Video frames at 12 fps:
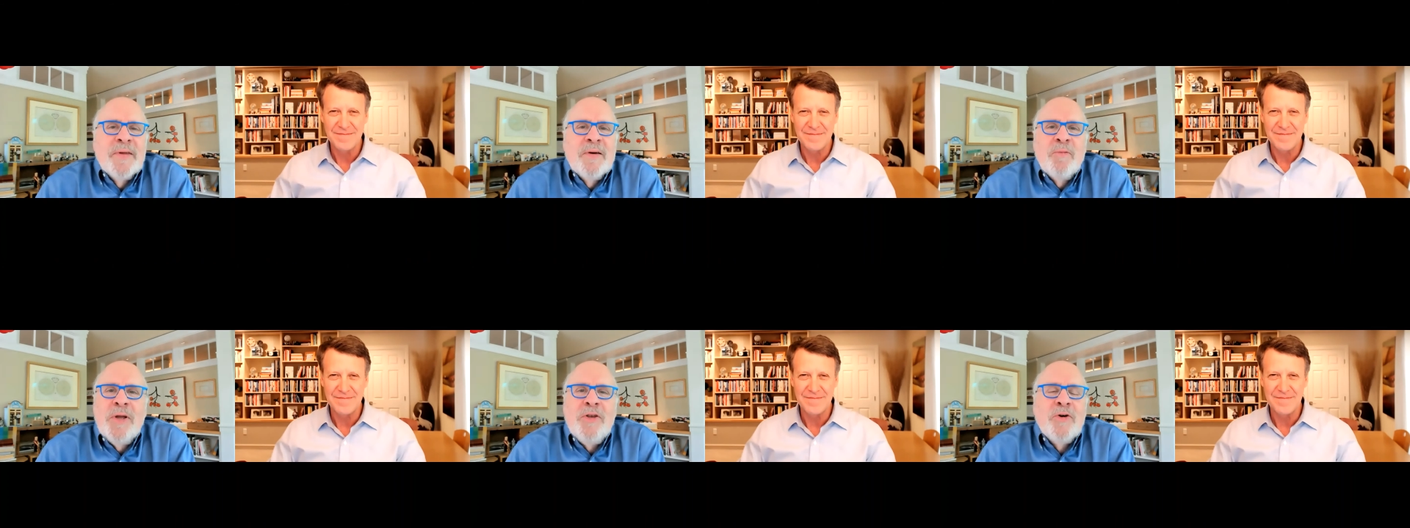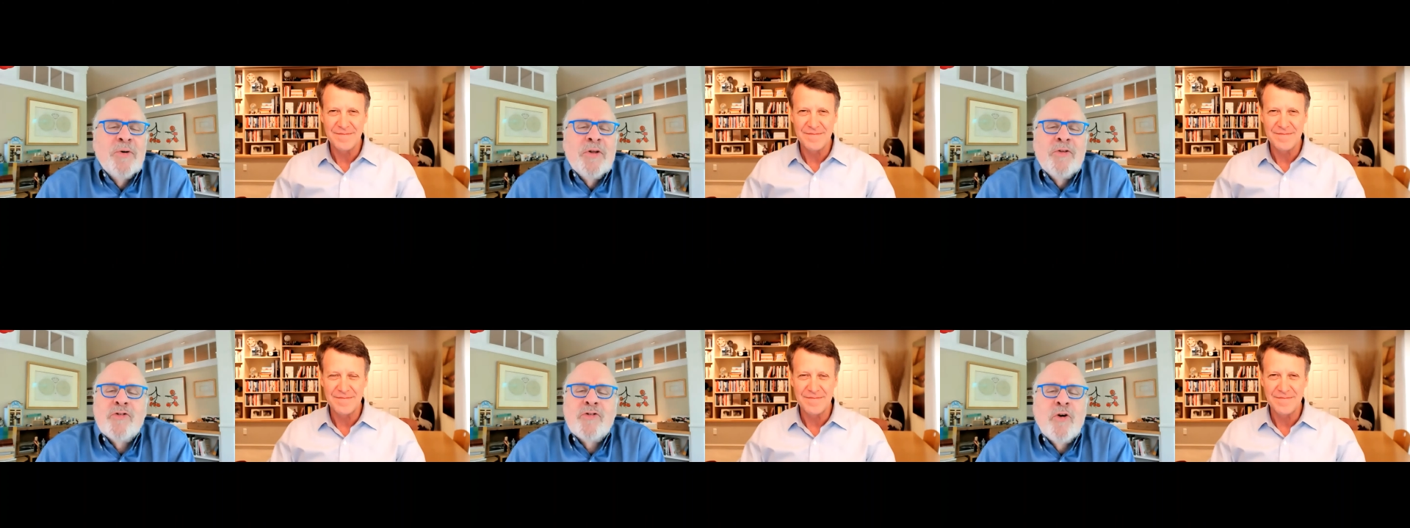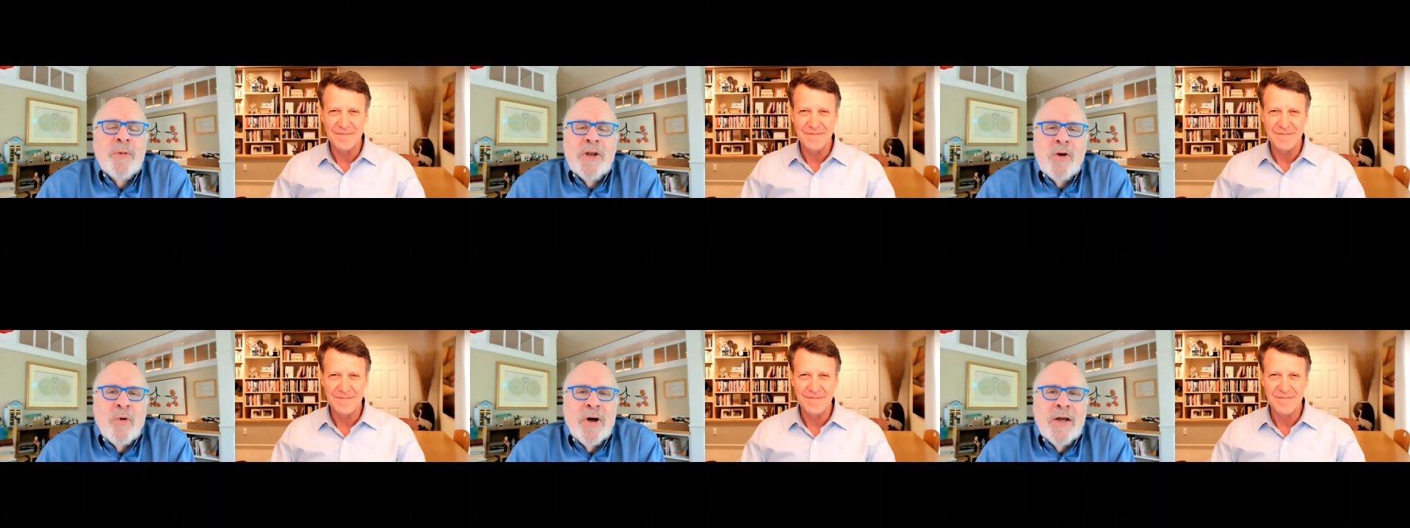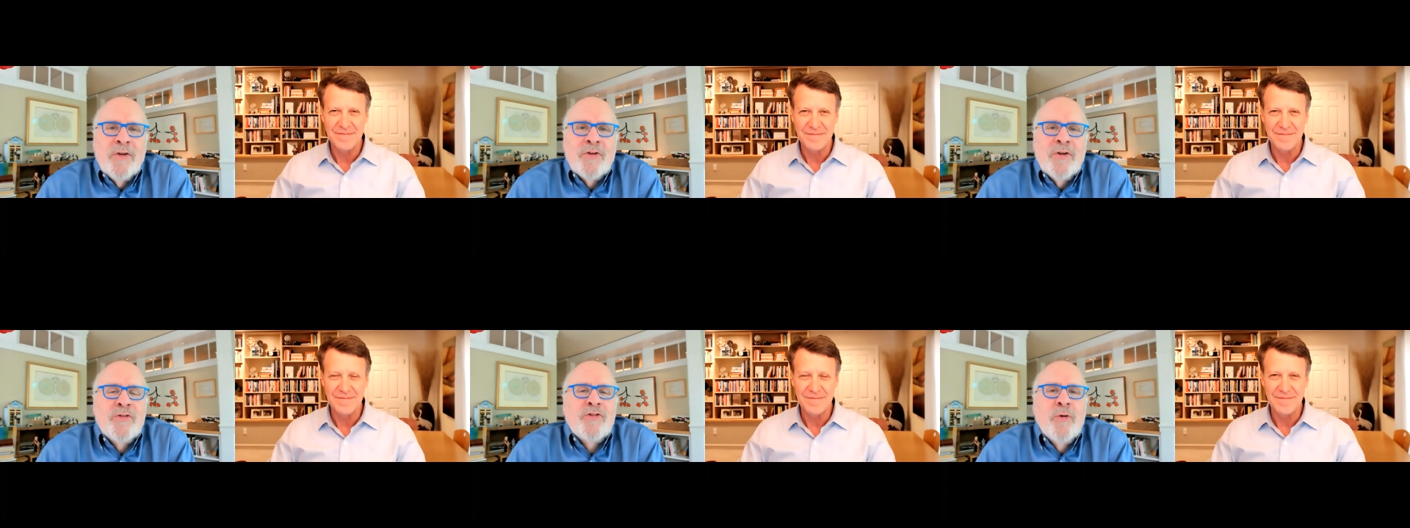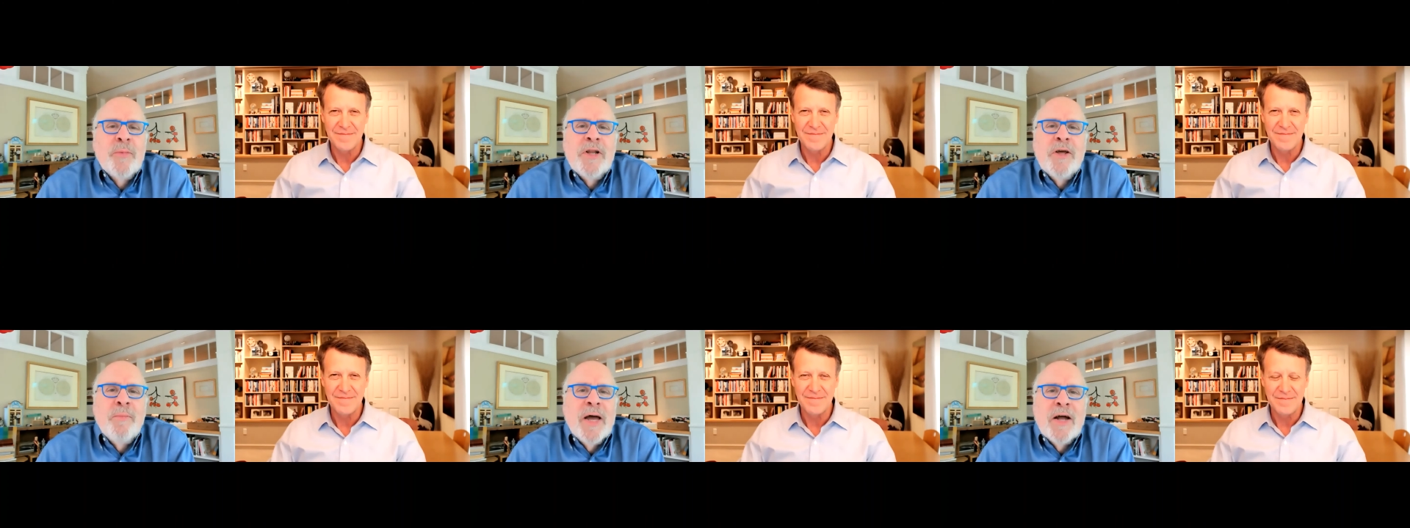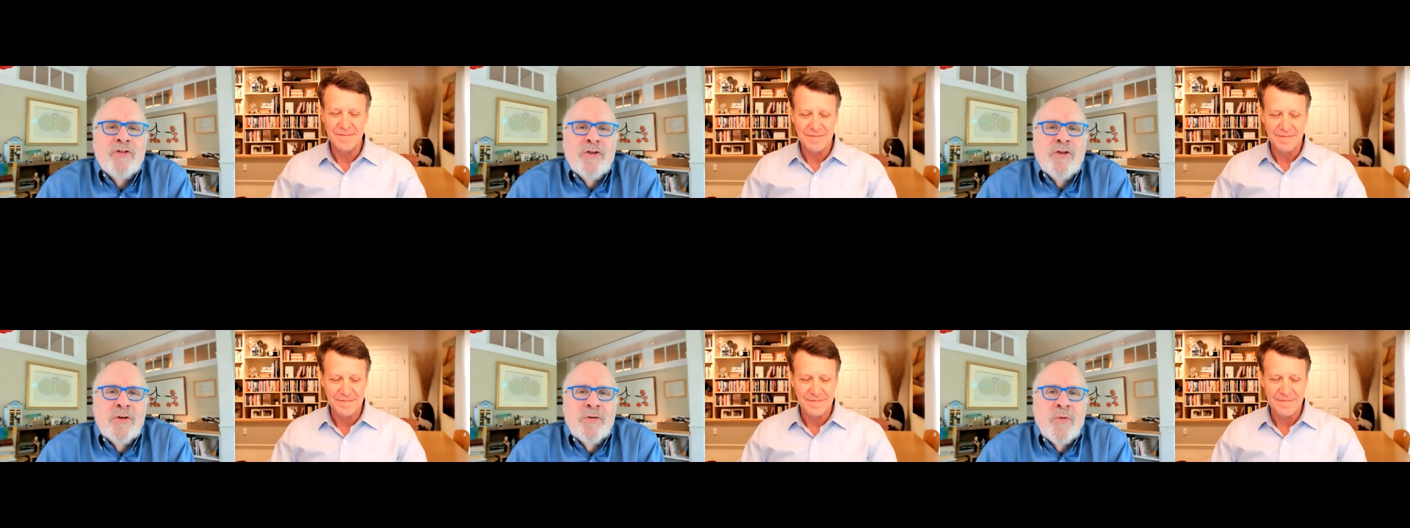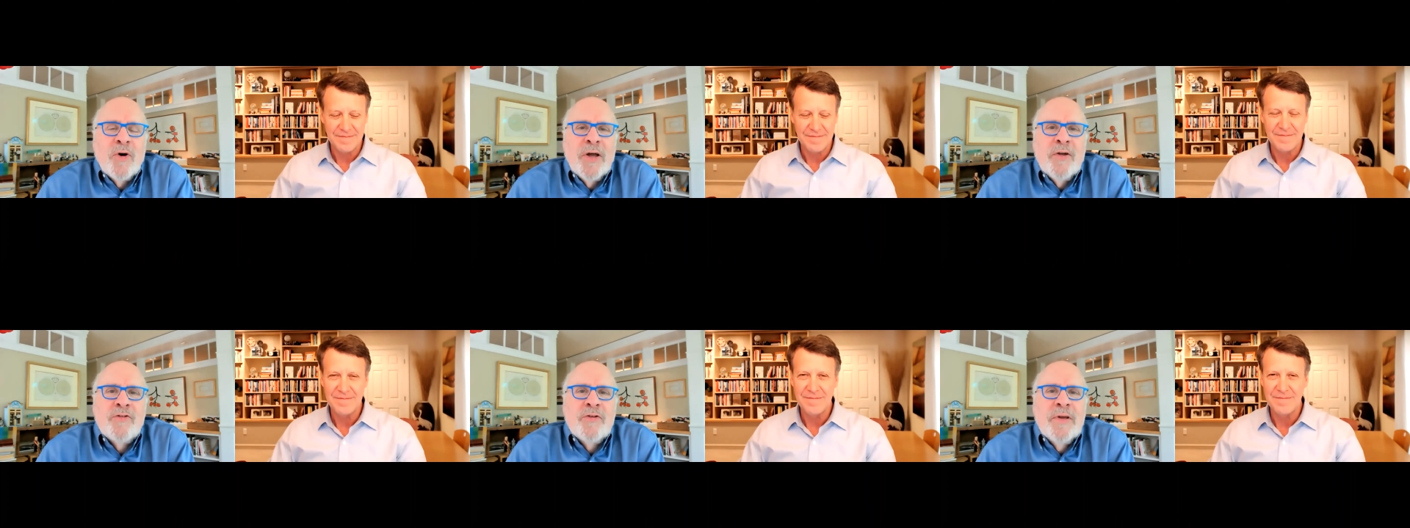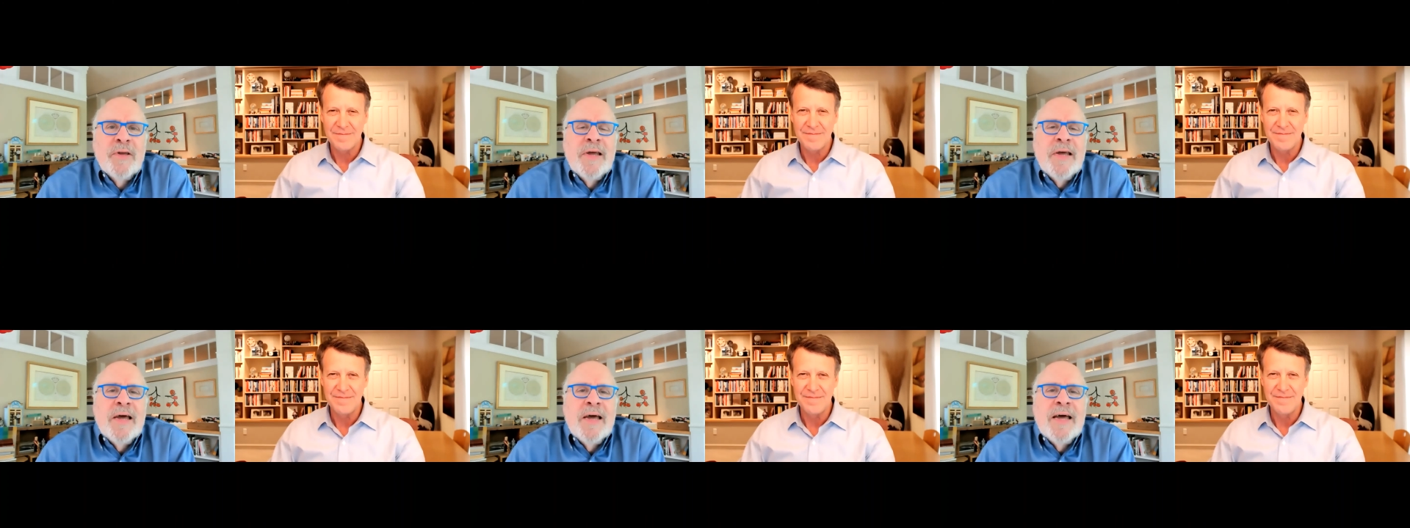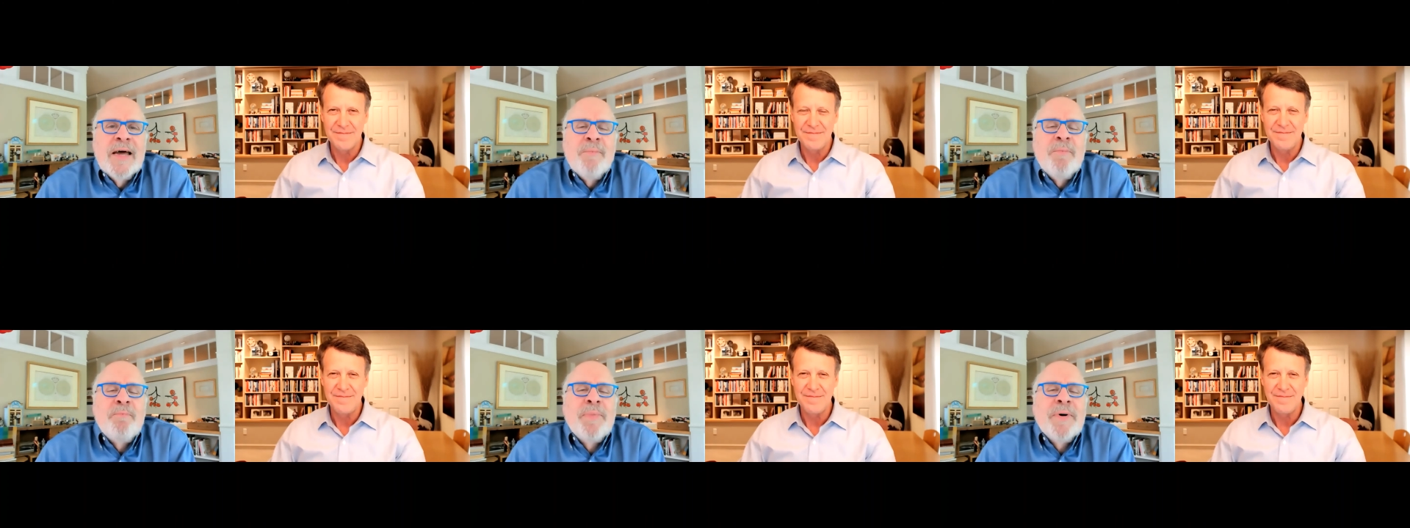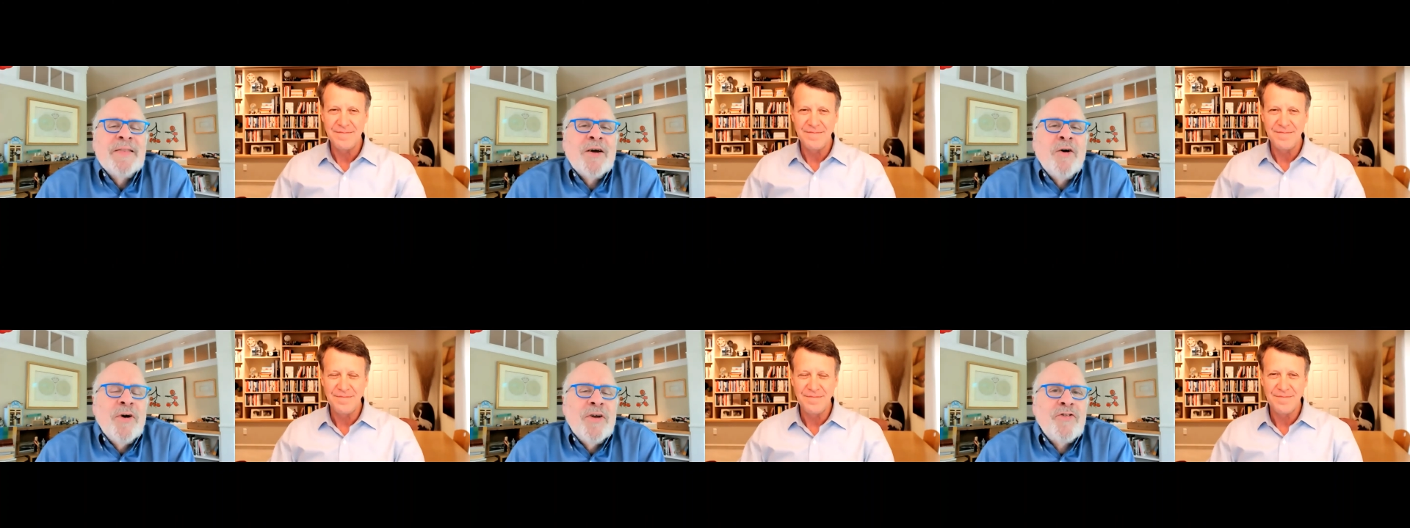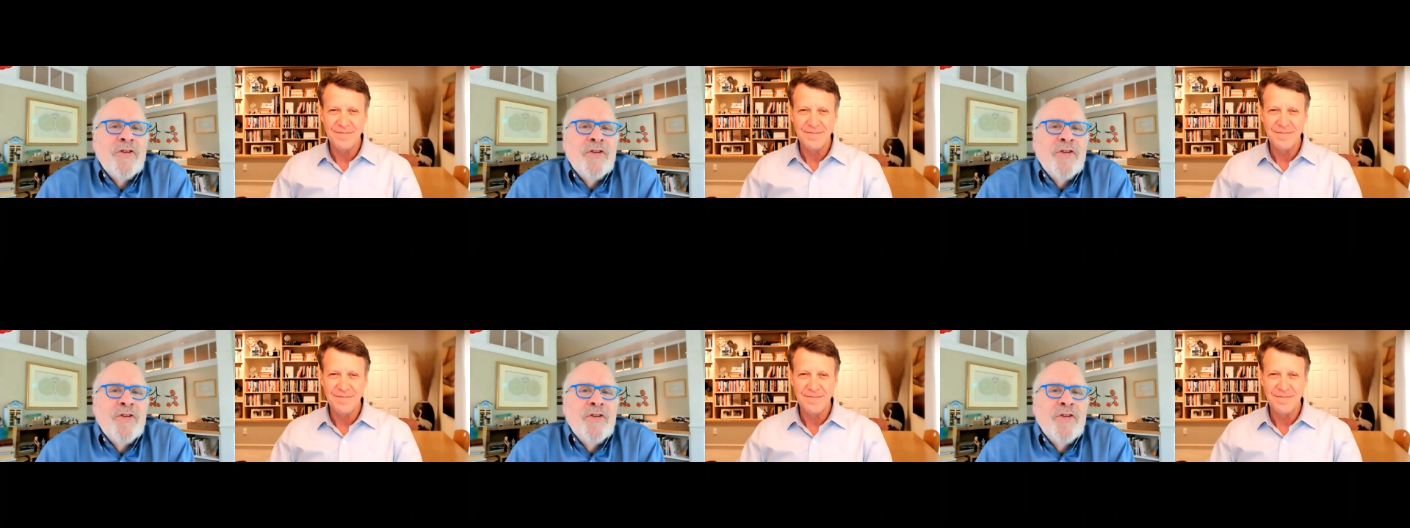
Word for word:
Speaker 1: we do it in so many ways in so many imaginative ways but the question